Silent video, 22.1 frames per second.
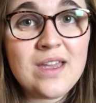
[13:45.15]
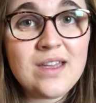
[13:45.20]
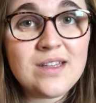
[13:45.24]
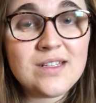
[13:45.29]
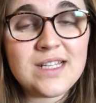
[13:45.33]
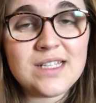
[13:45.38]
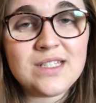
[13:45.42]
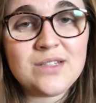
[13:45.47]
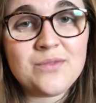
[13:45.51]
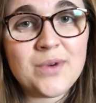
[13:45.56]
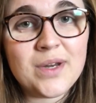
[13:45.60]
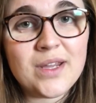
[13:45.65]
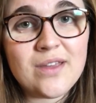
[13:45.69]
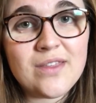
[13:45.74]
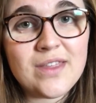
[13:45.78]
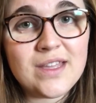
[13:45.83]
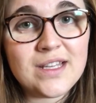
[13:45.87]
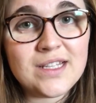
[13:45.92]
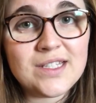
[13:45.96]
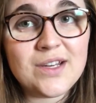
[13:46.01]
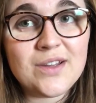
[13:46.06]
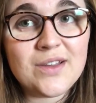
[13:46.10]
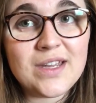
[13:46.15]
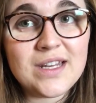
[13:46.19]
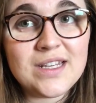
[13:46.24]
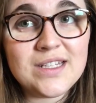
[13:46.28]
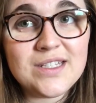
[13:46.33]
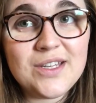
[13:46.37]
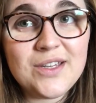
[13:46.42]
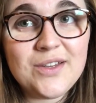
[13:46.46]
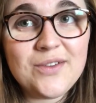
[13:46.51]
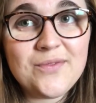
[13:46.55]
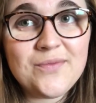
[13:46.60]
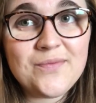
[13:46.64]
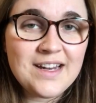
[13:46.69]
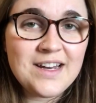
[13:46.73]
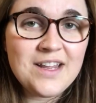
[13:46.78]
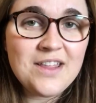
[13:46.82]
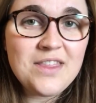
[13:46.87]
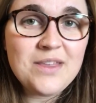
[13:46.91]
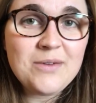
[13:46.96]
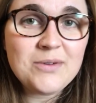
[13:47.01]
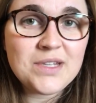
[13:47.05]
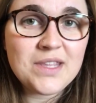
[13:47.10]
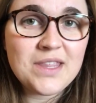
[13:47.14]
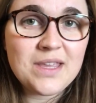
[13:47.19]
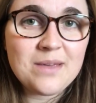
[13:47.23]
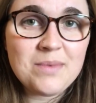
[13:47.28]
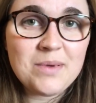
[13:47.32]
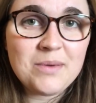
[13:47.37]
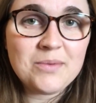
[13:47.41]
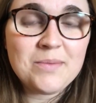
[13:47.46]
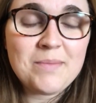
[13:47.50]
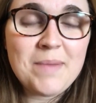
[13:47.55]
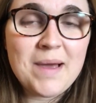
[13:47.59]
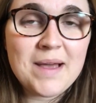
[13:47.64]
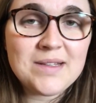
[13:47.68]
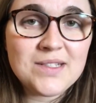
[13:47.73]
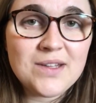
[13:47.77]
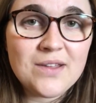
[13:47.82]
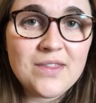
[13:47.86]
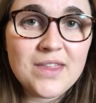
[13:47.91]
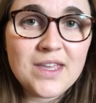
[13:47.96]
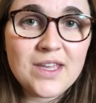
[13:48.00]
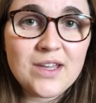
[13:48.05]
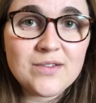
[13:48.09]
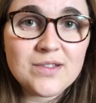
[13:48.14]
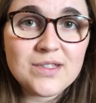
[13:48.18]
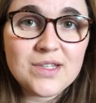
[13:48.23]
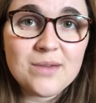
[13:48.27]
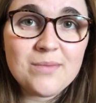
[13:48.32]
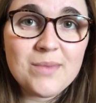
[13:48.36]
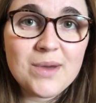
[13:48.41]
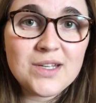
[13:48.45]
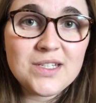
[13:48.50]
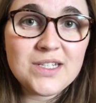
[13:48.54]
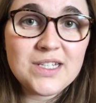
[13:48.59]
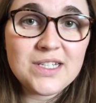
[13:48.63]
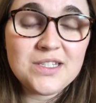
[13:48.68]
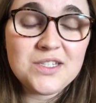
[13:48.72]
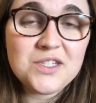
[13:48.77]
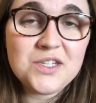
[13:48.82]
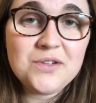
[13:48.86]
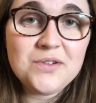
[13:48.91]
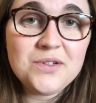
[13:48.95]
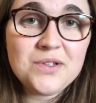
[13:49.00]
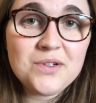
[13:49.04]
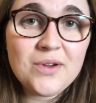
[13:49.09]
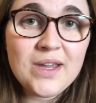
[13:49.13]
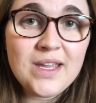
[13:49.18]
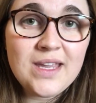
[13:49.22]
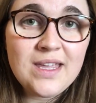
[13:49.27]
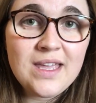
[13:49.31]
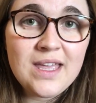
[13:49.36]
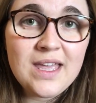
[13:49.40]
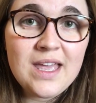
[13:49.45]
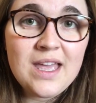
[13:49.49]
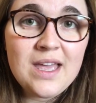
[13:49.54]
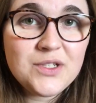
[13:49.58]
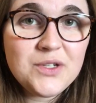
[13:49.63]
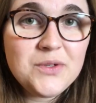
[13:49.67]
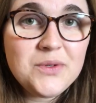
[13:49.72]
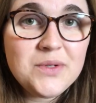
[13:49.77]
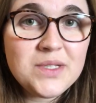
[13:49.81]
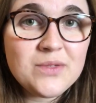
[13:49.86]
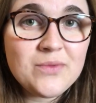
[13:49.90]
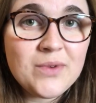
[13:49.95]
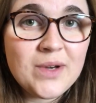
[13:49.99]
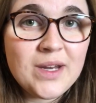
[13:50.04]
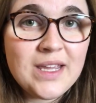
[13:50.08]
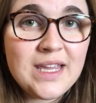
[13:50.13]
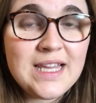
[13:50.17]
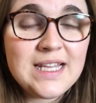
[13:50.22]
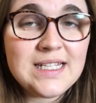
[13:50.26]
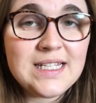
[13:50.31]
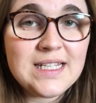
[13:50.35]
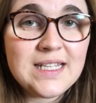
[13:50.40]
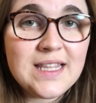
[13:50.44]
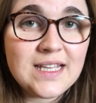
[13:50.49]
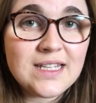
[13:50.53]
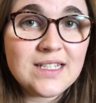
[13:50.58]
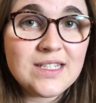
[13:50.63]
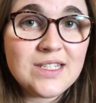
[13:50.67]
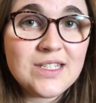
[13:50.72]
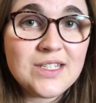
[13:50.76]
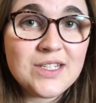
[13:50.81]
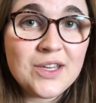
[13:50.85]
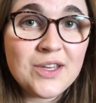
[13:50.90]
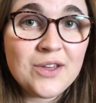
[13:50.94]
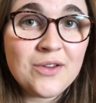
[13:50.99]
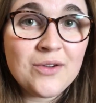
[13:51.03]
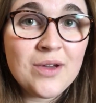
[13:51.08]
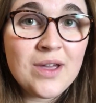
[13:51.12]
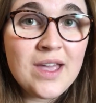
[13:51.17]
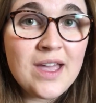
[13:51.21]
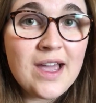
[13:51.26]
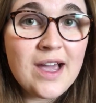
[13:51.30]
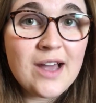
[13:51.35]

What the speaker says: So that's a really good thing to look into. Another thing which I think people perhaps don't think of so much is tutoring. Tutoring is a really easy thing to do.